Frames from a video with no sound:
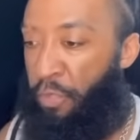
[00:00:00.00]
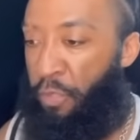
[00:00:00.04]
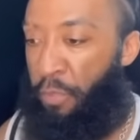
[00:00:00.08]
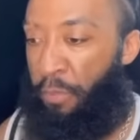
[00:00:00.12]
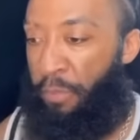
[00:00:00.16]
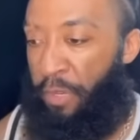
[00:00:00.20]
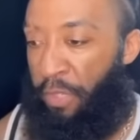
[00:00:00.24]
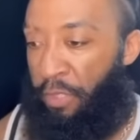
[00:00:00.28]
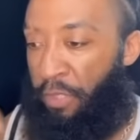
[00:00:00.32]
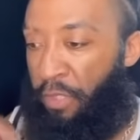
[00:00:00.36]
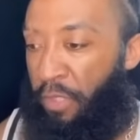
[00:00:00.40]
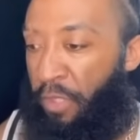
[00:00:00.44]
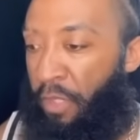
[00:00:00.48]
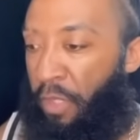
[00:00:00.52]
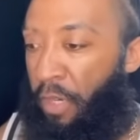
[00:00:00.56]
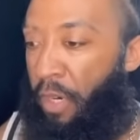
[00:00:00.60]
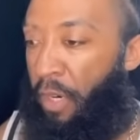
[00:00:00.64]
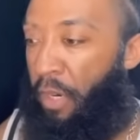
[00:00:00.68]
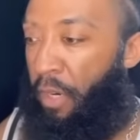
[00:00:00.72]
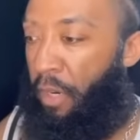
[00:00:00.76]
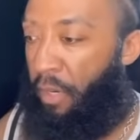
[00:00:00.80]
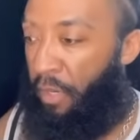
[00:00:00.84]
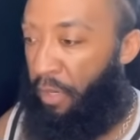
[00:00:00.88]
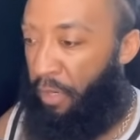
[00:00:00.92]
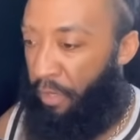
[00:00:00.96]
So picture a
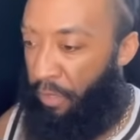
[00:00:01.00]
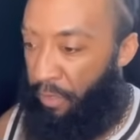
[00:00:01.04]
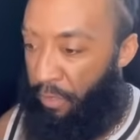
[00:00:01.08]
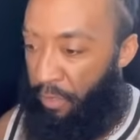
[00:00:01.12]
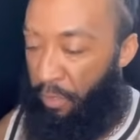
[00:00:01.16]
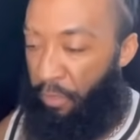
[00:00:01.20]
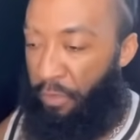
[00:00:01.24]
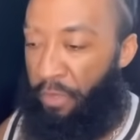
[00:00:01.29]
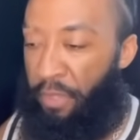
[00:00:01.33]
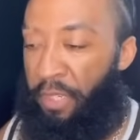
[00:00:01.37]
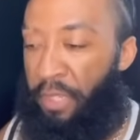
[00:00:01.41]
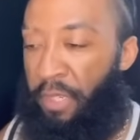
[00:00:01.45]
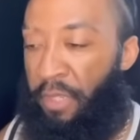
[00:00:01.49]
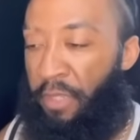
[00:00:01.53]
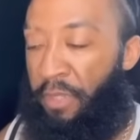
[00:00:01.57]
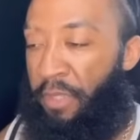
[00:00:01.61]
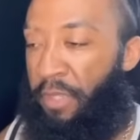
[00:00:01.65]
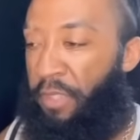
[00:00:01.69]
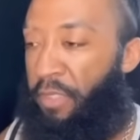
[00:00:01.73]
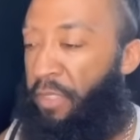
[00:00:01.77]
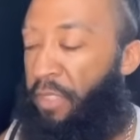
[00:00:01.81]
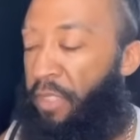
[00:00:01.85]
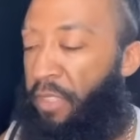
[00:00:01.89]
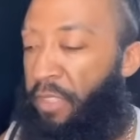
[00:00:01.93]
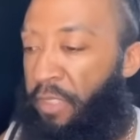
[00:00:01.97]
car. You know, you get it.
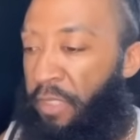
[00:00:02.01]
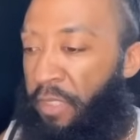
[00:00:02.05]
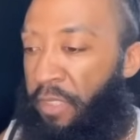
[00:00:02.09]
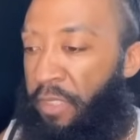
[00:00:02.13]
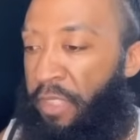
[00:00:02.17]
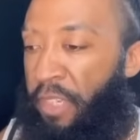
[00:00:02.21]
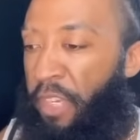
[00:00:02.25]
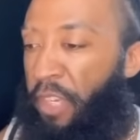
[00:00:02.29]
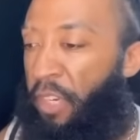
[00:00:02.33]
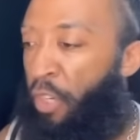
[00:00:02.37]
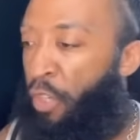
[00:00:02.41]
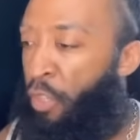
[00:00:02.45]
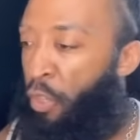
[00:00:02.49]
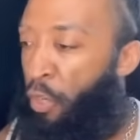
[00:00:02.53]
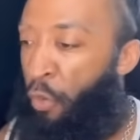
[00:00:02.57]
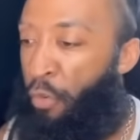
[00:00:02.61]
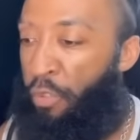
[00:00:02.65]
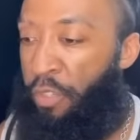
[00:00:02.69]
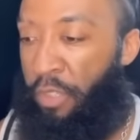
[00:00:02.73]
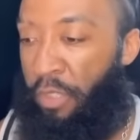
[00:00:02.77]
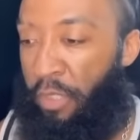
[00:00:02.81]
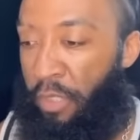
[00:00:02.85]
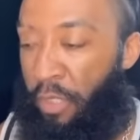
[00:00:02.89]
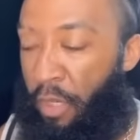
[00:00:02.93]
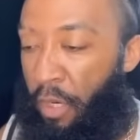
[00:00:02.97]
Let's say the
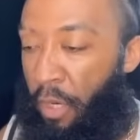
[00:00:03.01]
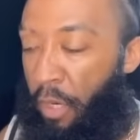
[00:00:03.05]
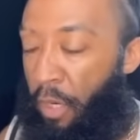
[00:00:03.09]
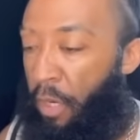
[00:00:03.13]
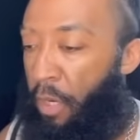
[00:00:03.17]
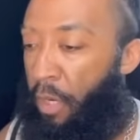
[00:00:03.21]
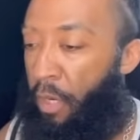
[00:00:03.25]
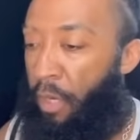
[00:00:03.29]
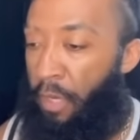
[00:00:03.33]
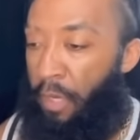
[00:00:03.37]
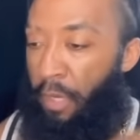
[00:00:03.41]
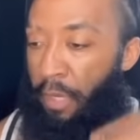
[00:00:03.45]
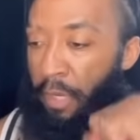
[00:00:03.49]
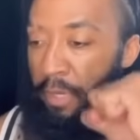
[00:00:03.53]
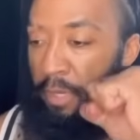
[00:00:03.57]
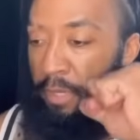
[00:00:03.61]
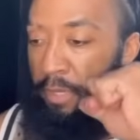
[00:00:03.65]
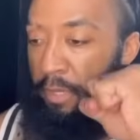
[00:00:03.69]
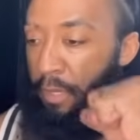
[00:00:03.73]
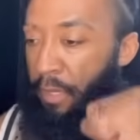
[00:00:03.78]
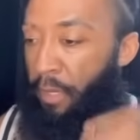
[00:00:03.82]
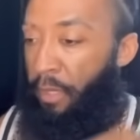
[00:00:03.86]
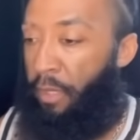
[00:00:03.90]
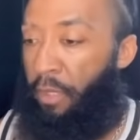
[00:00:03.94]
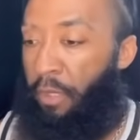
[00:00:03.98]
curse is a car.
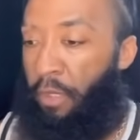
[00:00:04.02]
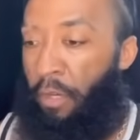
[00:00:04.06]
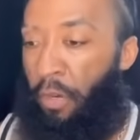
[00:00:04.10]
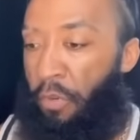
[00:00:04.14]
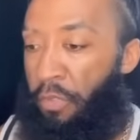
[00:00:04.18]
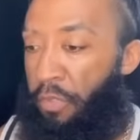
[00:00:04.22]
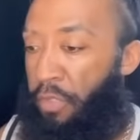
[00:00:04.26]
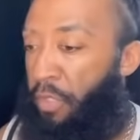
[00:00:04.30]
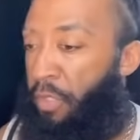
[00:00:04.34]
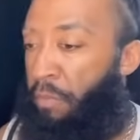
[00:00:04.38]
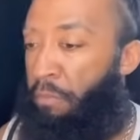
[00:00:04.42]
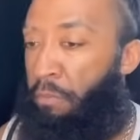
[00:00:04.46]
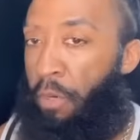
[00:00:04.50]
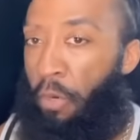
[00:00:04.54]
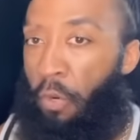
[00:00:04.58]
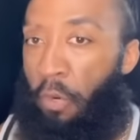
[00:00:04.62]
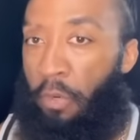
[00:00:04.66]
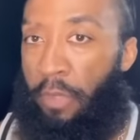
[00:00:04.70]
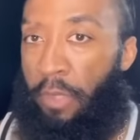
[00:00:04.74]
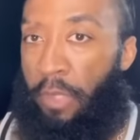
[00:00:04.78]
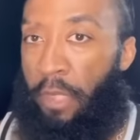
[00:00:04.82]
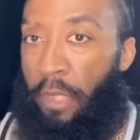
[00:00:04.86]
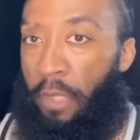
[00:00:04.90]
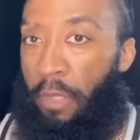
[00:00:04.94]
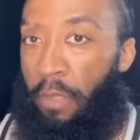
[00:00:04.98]
The curse is
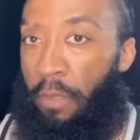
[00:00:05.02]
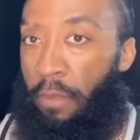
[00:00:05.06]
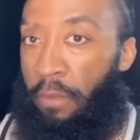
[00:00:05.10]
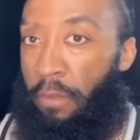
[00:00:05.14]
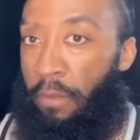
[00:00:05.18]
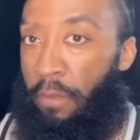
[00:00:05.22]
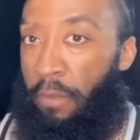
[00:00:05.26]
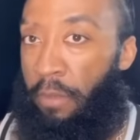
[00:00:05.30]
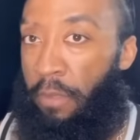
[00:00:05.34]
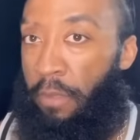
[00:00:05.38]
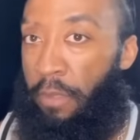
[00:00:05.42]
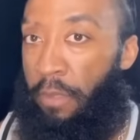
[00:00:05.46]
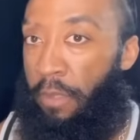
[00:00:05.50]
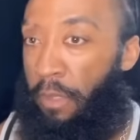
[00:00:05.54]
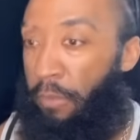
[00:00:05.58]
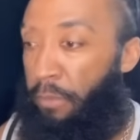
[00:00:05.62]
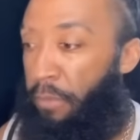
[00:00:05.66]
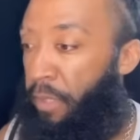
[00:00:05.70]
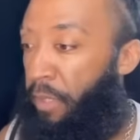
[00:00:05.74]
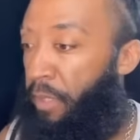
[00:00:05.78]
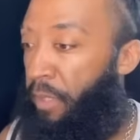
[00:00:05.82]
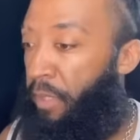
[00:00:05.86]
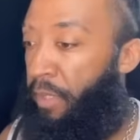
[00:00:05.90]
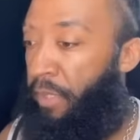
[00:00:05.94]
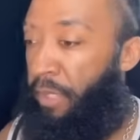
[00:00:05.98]
broke down. You know what I
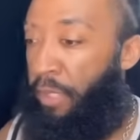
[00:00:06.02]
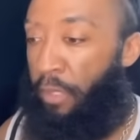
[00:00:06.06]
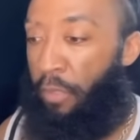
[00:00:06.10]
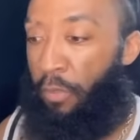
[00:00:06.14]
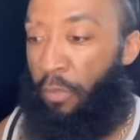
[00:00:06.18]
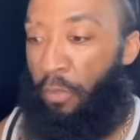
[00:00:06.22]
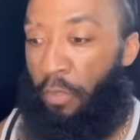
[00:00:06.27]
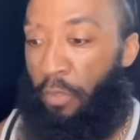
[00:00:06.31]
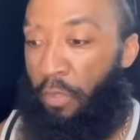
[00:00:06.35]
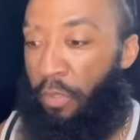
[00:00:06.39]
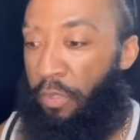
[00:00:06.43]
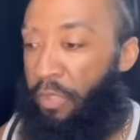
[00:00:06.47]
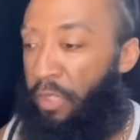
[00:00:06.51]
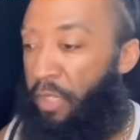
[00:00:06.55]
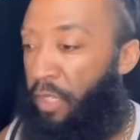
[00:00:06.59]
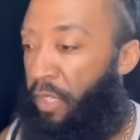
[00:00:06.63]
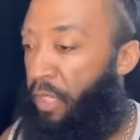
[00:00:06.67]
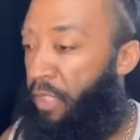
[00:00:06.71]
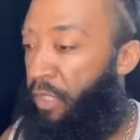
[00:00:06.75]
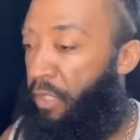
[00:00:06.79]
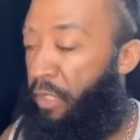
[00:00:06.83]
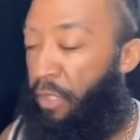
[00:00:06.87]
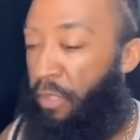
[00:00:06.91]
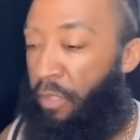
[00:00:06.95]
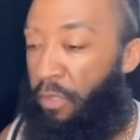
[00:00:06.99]
mean? Need an oil
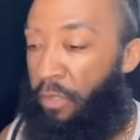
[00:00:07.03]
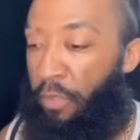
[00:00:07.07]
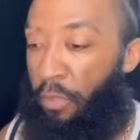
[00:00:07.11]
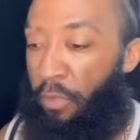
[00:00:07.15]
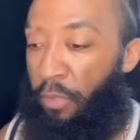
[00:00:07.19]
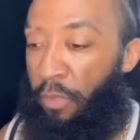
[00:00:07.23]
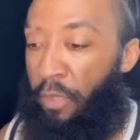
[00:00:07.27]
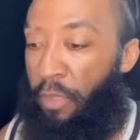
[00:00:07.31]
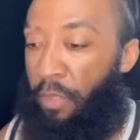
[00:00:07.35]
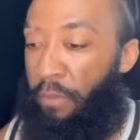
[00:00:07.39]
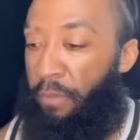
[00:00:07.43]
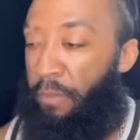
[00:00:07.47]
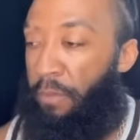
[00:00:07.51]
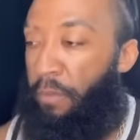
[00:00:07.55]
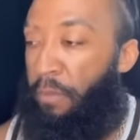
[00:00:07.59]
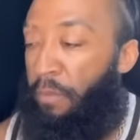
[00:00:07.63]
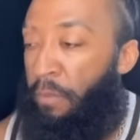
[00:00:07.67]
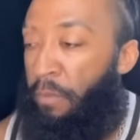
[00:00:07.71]
change. Need a tune-up.